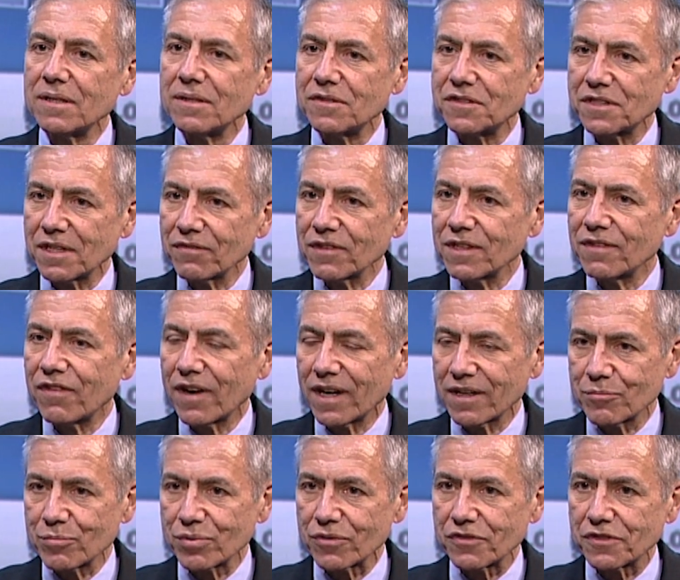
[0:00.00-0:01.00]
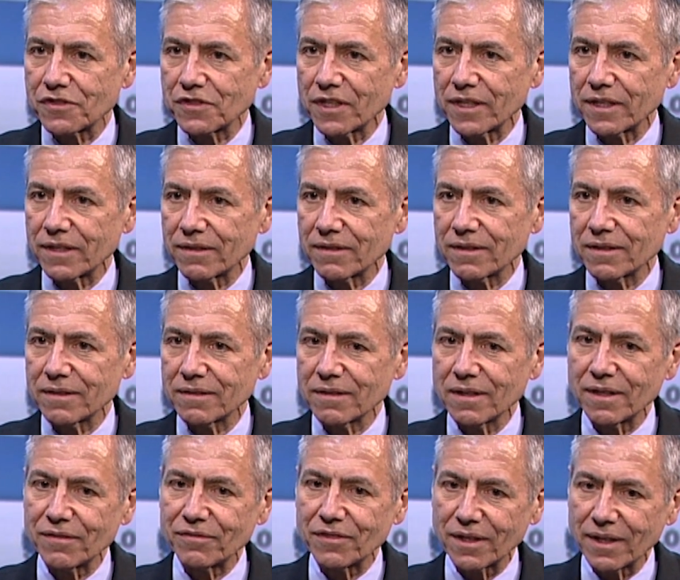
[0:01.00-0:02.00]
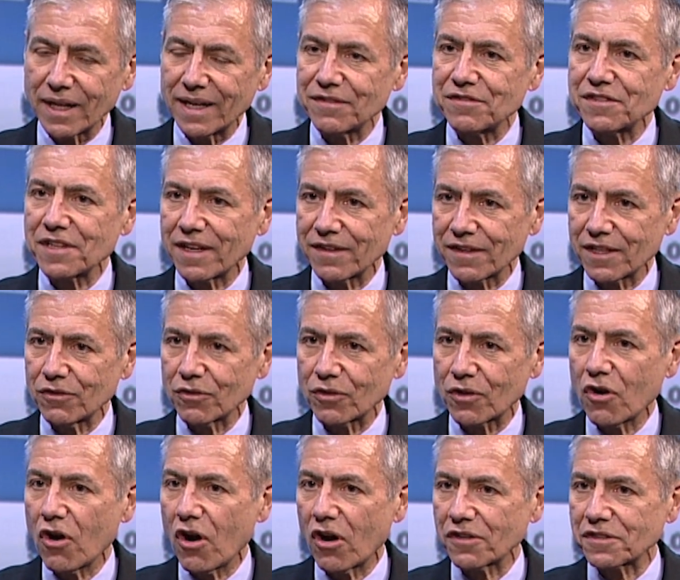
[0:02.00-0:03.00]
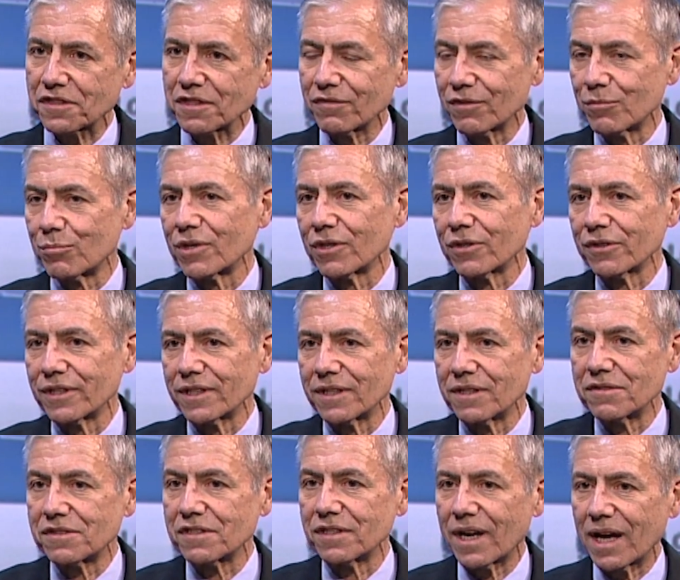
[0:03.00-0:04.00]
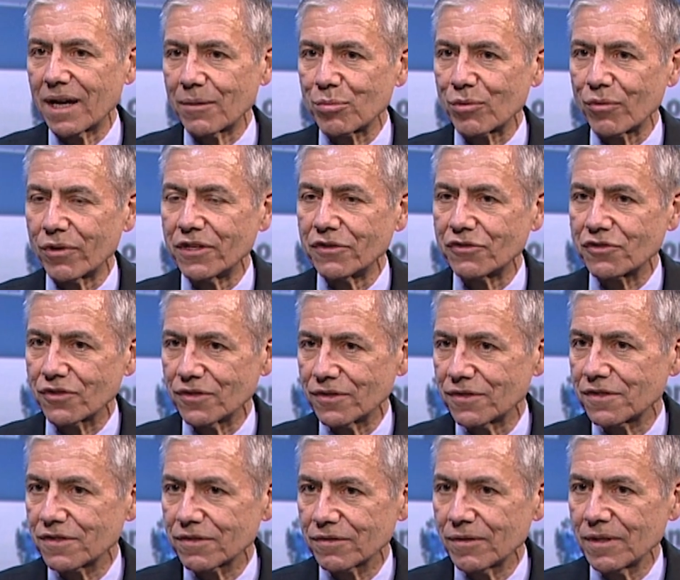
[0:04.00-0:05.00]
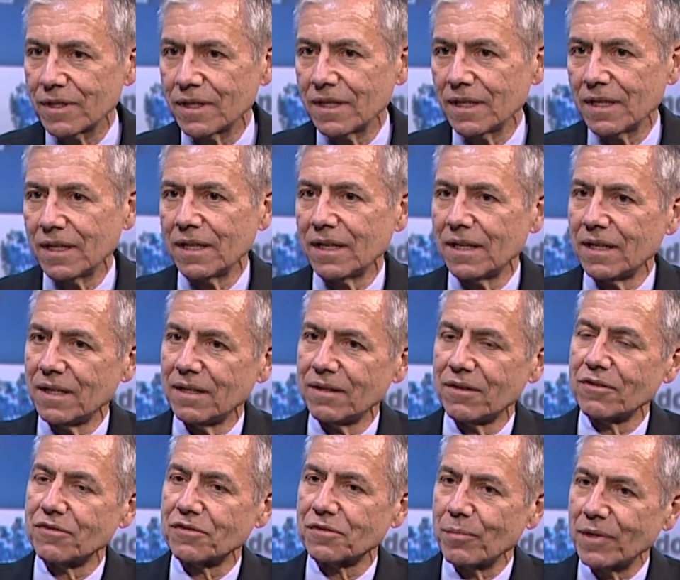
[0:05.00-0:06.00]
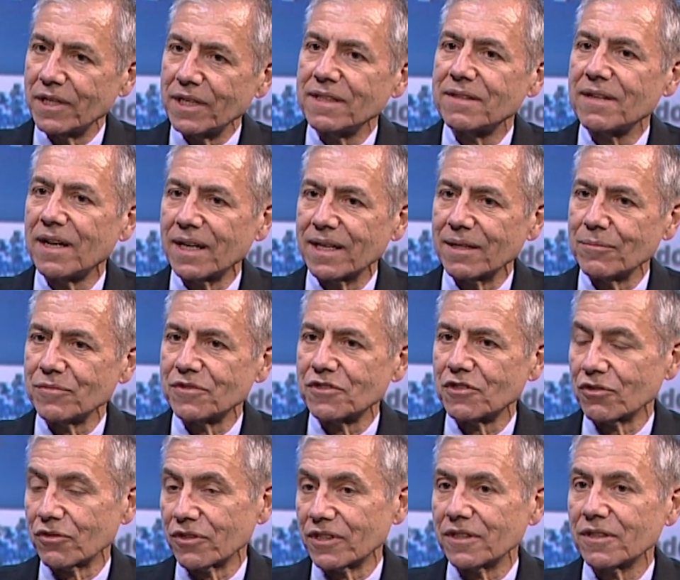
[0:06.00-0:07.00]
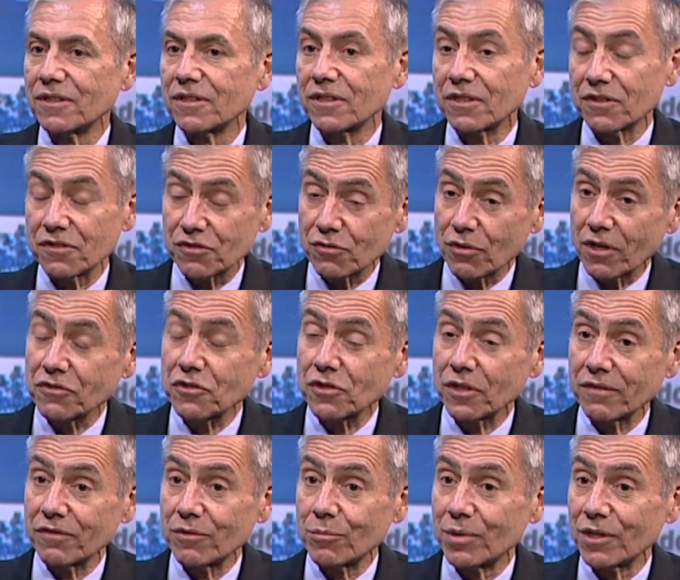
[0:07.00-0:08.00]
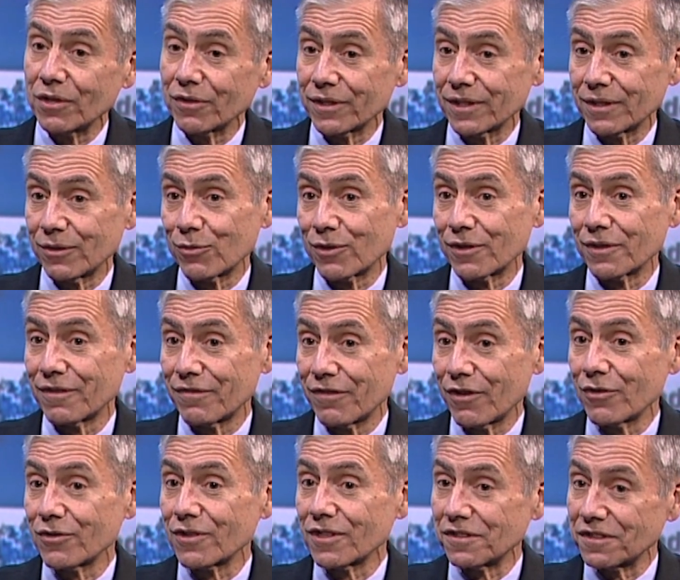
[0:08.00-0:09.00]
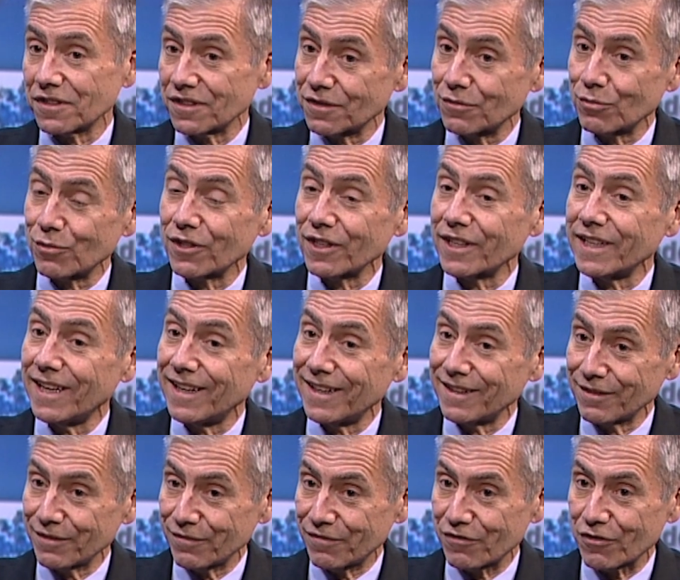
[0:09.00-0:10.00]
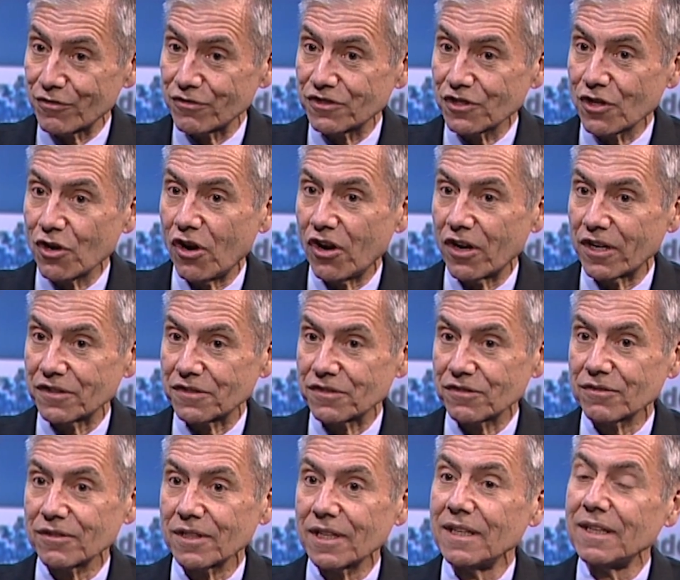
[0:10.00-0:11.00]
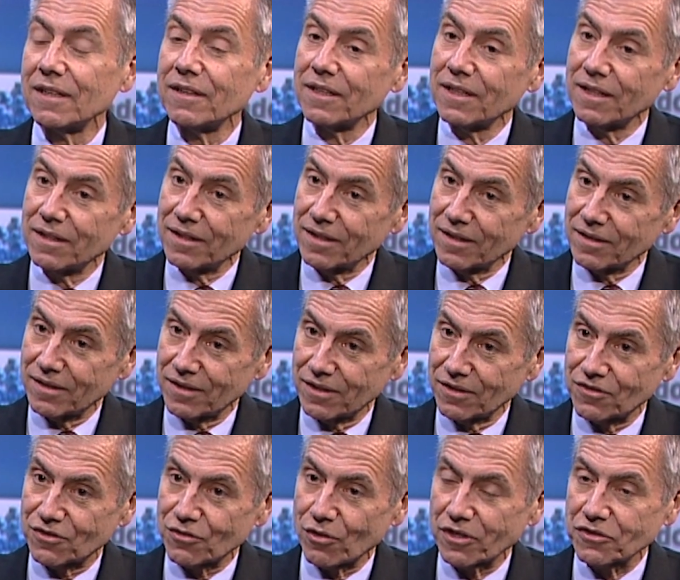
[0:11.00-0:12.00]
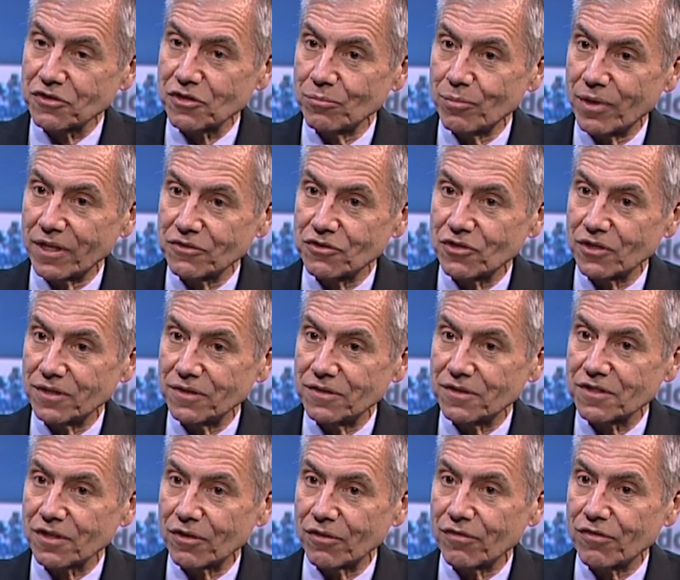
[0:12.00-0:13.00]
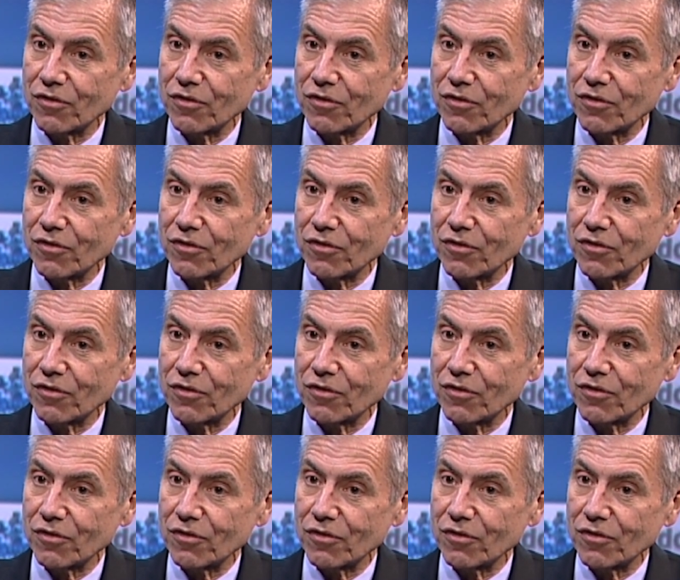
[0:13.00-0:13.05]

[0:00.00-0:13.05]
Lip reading: 75% of the life cycle cost of a building is in operations. There's many times during construction of a building where the focus is really on first cost, construction budget, and so